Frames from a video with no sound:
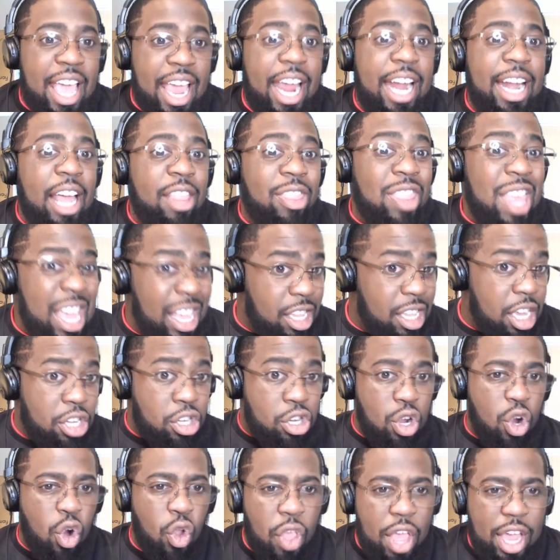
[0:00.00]
And I think to
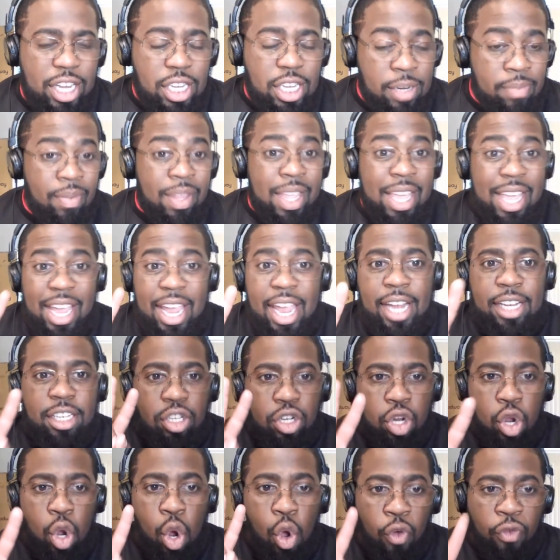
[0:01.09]
do this, it's
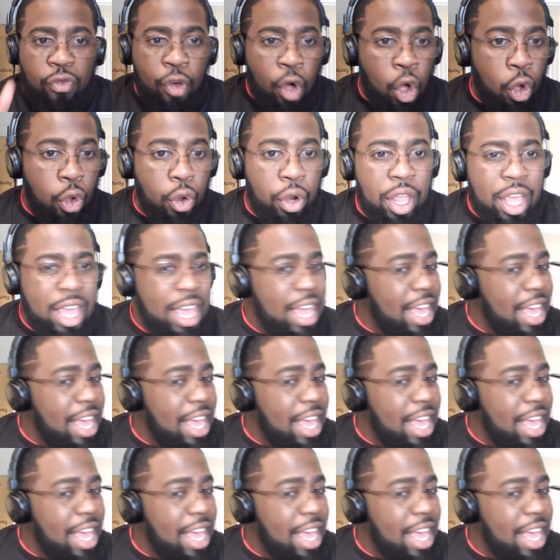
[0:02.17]
twofold.